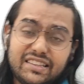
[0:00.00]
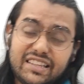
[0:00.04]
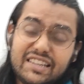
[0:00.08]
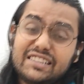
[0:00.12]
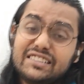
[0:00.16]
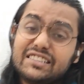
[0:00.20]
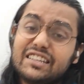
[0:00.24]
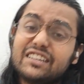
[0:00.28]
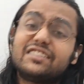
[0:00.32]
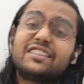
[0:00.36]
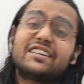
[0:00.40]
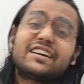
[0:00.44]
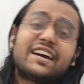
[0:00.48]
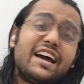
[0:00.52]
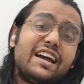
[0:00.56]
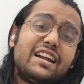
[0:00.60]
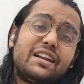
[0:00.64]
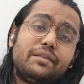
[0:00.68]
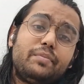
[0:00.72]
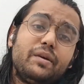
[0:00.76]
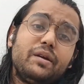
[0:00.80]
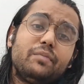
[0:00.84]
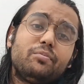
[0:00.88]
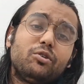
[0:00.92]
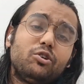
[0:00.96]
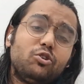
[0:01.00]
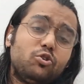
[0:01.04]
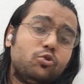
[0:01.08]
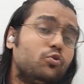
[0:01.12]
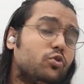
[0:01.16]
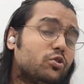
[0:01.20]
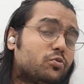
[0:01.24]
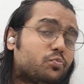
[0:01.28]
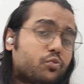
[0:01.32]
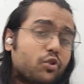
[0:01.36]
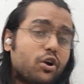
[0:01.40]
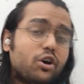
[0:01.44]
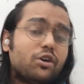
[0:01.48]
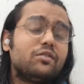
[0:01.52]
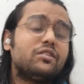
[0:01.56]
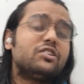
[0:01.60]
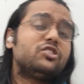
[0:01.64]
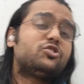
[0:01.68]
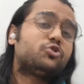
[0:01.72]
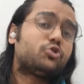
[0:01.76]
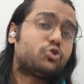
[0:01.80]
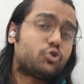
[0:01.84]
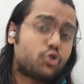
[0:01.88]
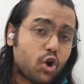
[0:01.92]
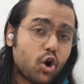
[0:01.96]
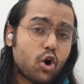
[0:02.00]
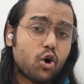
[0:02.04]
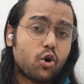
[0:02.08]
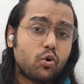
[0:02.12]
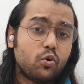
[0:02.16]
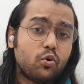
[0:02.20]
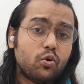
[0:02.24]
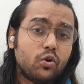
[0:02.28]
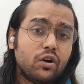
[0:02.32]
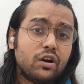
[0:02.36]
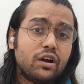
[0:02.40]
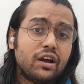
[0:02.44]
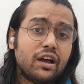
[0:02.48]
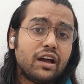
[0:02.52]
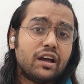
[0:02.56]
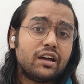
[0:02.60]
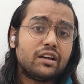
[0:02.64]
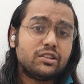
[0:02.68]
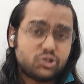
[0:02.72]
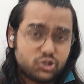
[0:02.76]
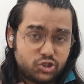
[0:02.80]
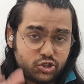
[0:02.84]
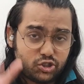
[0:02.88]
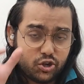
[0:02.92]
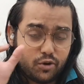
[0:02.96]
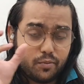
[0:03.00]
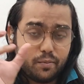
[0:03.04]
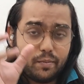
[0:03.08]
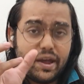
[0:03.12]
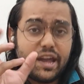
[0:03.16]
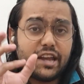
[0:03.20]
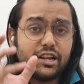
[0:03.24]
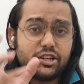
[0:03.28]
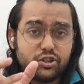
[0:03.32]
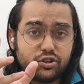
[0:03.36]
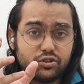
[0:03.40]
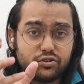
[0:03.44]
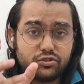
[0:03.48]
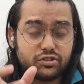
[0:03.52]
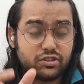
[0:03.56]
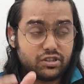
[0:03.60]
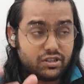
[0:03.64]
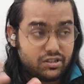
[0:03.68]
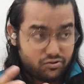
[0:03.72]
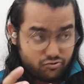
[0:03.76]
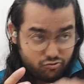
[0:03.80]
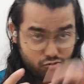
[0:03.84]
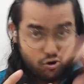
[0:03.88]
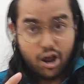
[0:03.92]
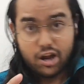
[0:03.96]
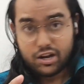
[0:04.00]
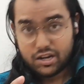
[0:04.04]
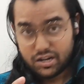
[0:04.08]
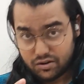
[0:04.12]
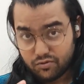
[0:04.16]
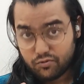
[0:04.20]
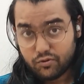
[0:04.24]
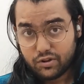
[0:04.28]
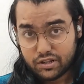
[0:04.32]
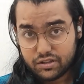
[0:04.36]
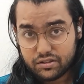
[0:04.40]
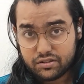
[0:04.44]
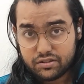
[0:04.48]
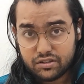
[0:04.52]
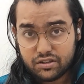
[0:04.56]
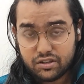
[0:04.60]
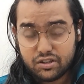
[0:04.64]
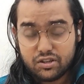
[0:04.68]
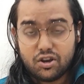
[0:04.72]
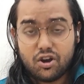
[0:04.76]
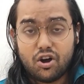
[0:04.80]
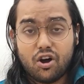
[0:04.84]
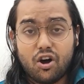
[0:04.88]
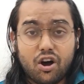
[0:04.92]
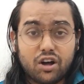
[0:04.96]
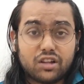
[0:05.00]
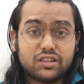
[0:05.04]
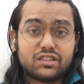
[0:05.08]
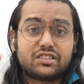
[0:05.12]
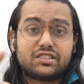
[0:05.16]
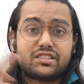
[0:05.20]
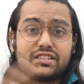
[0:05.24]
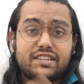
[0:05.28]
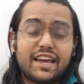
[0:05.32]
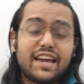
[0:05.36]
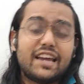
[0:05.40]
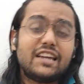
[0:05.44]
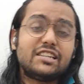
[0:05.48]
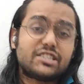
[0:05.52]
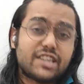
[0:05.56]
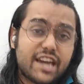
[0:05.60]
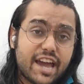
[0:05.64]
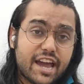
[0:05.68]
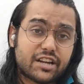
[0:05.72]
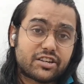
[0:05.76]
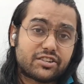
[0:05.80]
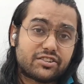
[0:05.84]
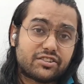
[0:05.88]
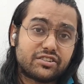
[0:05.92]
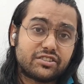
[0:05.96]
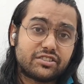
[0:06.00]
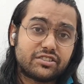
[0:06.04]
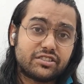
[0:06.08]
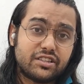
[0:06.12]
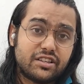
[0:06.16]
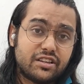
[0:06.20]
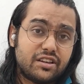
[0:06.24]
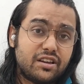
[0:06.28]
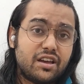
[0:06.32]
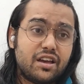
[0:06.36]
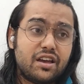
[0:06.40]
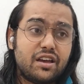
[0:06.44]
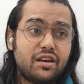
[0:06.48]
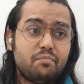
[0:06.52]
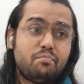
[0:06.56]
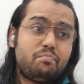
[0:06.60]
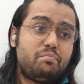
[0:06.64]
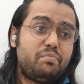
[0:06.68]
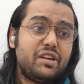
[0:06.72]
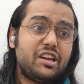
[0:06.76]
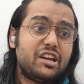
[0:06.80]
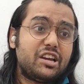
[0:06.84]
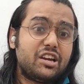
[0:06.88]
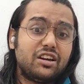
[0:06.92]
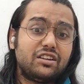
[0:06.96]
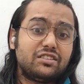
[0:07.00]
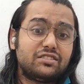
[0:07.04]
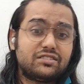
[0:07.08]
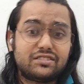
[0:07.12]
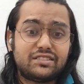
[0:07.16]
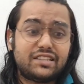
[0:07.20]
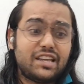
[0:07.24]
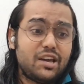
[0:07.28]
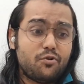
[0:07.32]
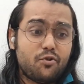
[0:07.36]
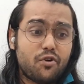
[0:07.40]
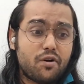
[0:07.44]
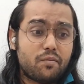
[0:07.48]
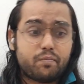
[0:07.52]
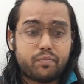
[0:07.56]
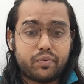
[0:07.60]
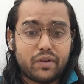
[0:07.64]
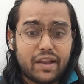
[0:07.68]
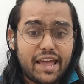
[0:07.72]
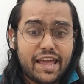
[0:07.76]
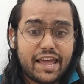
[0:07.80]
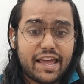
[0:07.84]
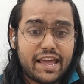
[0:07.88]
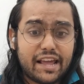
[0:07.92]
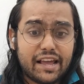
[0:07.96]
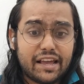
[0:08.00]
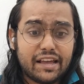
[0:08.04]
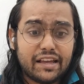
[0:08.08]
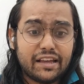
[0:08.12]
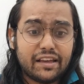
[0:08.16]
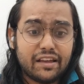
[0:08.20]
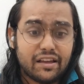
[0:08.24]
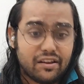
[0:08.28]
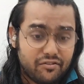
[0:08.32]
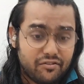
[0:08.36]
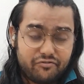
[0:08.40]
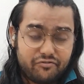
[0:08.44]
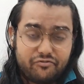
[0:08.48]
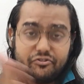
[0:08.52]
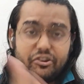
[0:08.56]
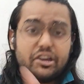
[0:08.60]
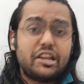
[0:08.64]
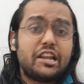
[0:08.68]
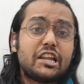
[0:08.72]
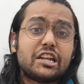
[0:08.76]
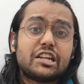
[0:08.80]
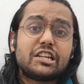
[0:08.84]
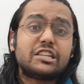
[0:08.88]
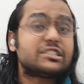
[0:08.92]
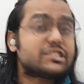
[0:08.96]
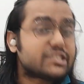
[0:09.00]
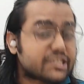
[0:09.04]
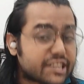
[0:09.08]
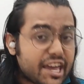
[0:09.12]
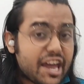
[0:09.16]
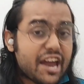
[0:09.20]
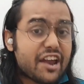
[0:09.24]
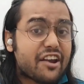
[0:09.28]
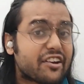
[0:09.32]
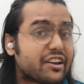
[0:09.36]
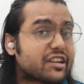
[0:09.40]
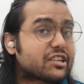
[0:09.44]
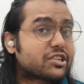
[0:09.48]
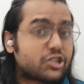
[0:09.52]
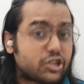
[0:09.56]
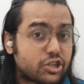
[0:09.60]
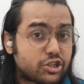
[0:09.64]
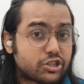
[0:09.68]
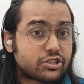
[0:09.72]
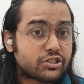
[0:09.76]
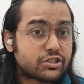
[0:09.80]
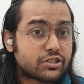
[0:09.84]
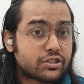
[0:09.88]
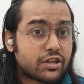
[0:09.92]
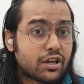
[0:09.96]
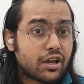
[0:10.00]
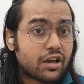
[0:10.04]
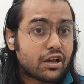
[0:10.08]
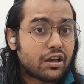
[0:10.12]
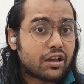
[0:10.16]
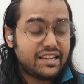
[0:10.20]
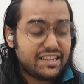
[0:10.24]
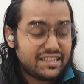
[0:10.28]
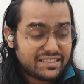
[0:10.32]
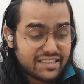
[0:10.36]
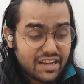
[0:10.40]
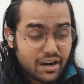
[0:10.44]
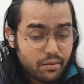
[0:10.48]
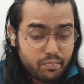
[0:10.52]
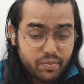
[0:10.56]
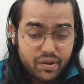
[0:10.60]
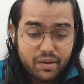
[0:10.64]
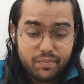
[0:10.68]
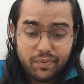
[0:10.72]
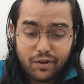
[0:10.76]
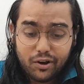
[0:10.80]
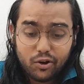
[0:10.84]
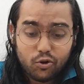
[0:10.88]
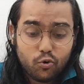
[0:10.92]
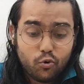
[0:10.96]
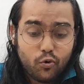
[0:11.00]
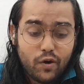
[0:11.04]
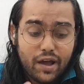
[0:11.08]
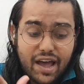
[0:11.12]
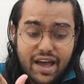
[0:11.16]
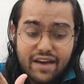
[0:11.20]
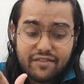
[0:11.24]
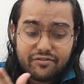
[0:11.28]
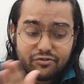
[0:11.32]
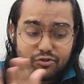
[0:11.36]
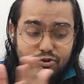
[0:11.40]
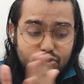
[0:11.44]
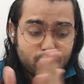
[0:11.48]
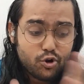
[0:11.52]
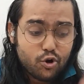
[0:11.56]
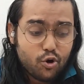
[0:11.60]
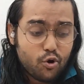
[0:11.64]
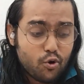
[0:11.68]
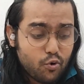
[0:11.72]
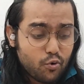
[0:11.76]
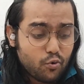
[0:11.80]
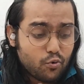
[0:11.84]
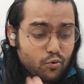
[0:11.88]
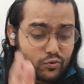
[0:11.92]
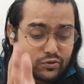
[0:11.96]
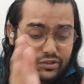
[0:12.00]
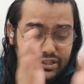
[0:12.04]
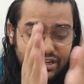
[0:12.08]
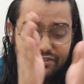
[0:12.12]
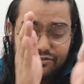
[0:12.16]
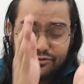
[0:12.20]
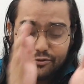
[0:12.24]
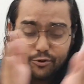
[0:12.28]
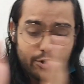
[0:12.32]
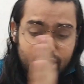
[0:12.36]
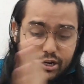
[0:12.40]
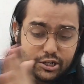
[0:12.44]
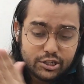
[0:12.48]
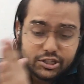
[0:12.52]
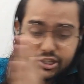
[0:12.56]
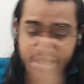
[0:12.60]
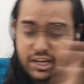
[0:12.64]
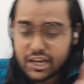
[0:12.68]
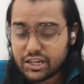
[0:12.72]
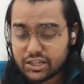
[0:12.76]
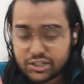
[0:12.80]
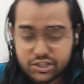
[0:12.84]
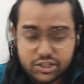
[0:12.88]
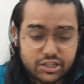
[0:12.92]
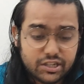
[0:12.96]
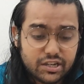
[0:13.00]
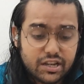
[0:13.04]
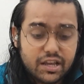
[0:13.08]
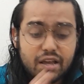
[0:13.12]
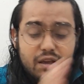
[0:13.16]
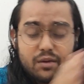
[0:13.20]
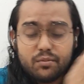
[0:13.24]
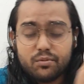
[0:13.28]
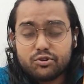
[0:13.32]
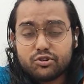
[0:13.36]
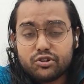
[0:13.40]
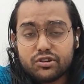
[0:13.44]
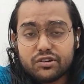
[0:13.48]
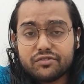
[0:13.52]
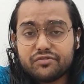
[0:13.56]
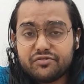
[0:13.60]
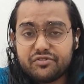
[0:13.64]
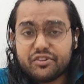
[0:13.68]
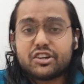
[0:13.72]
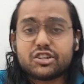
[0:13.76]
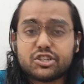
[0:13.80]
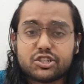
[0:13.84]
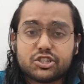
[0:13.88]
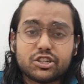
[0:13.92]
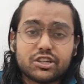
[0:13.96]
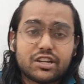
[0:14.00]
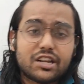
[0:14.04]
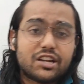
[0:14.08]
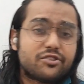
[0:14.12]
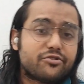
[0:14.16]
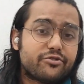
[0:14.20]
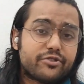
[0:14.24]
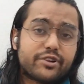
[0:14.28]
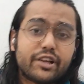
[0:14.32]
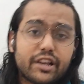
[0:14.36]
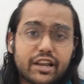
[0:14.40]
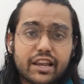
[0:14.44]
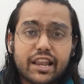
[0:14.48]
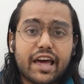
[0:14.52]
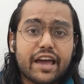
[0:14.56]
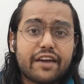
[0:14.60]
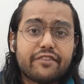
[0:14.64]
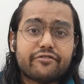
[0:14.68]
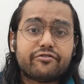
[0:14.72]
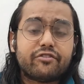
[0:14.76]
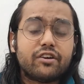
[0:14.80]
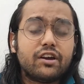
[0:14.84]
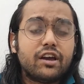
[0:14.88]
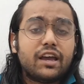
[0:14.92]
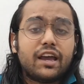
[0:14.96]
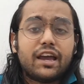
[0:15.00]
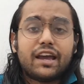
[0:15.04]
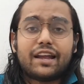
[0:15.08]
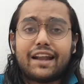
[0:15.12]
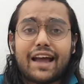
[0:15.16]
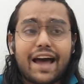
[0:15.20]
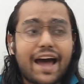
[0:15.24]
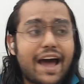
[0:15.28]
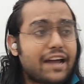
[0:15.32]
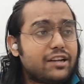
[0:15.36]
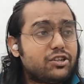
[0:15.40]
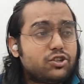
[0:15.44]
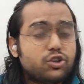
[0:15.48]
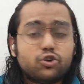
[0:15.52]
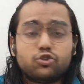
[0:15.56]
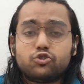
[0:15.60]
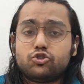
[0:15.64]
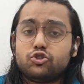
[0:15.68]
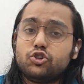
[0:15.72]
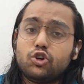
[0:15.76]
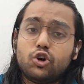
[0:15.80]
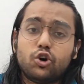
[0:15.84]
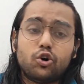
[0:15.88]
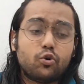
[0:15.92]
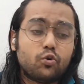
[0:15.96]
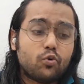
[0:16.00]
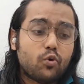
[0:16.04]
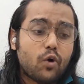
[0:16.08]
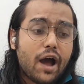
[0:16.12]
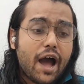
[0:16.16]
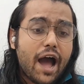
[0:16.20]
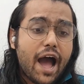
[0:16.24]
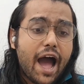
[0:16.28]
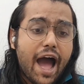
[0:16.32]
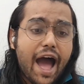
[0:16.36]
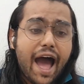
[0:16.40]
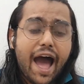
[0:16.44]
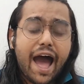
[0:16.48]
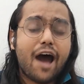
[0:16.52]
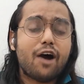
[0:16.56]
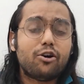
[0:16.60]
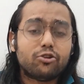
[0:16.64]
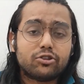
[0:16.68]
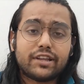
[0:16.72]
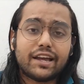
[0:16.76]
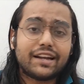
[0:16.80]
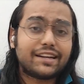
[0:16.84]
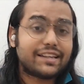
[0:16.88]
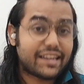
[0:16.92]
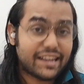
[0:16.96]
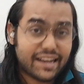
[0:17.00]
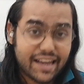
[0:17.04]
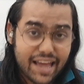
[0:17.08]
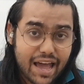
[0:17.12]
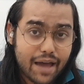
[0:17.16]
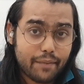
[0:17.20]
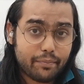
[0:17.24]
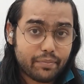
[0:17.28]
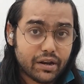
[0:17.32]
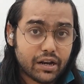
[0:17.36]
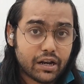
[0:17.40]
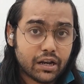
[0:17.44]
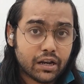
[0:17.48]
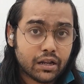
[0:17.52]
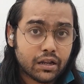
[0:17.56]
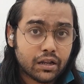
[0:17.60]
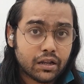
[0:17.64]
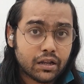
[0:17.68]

These are the kind of people who would probably throw tomatoes, rotten ones, on stage actors because they were playing villainous characters. These are people who have no differentiation between fiction and real life, and I don't know how that can happen.